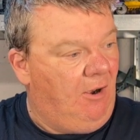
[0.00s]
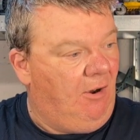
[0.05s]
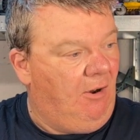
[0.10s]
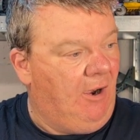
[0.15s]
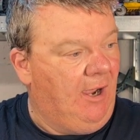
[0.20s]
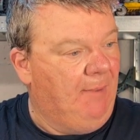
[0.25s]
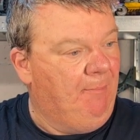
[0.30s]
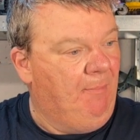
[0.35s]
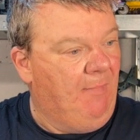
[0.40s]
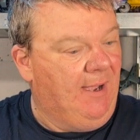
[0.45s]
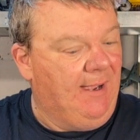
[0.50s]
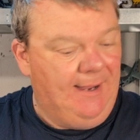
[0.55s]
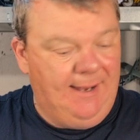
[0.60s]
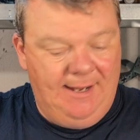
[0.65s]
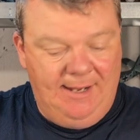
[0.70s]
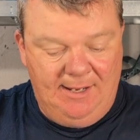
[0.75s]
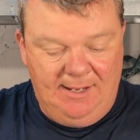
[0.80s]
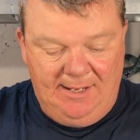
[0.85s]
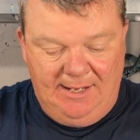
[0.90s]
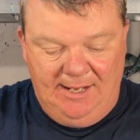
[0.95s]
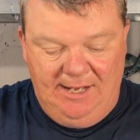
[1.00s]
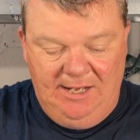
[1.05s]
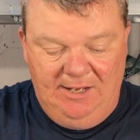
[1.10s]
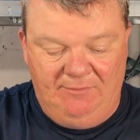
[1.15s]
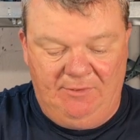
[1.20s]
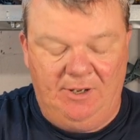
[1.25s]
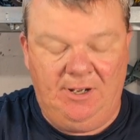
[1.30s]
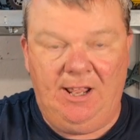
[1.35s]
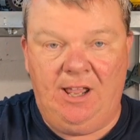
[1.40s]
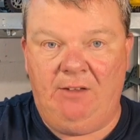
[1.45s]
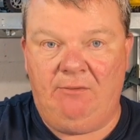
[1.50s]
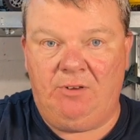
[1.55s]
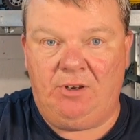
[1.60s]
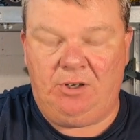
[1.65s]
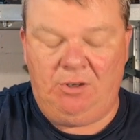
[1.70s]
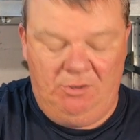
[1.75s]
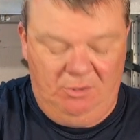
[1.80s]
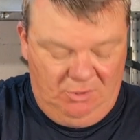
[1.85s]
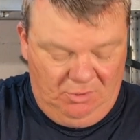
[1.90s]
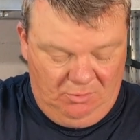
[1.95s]
I may even have a
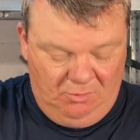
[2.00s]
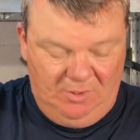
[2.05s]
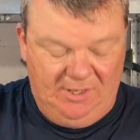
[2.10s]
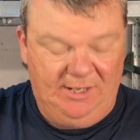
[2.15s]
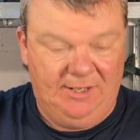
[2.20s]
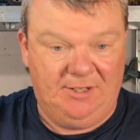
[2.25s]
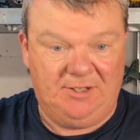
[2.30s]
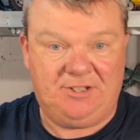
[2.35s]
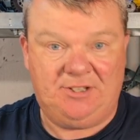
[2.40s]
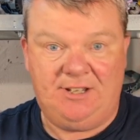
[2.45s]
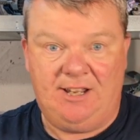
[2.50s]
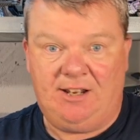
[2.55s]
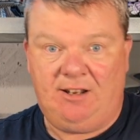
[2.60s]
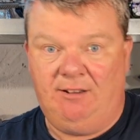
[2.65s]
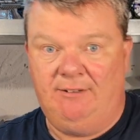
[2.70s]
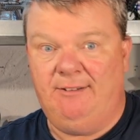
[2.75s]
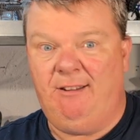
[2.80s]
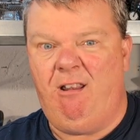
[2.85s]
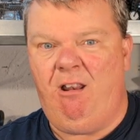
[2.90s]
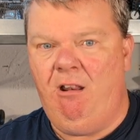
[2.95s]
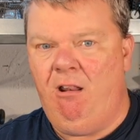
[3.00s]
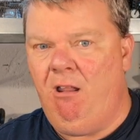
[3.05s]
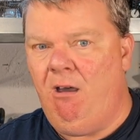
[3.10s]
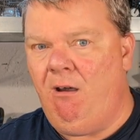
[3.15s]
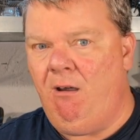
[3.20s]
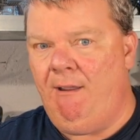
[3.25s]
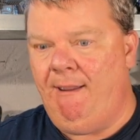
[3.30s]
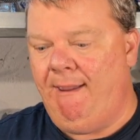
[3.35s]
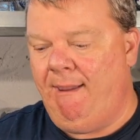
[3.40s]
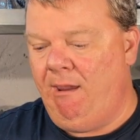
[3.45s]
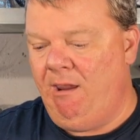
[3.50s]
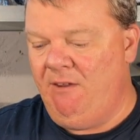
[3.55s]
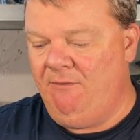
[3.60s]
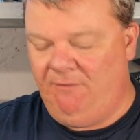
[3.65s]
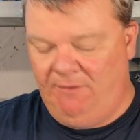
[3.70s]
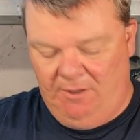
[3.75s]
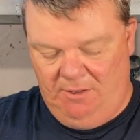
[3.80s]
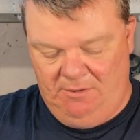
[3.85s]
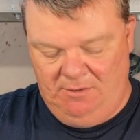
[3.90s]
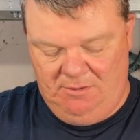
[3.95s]
Google in a second,
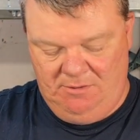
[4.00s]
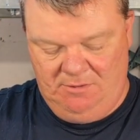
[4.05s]
live